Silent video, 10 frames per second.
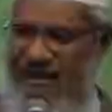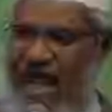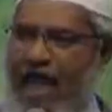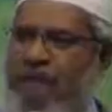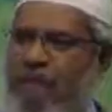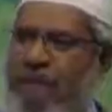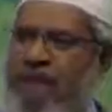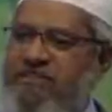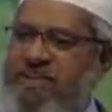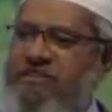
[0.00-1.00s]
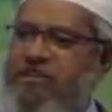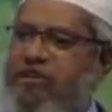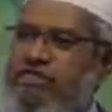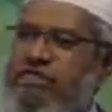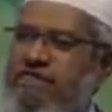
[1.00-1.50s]
And you're purchasing
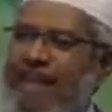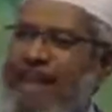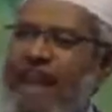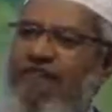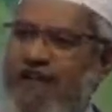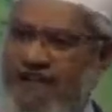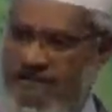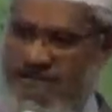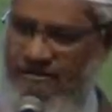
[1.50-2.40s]
your seat in hellfire.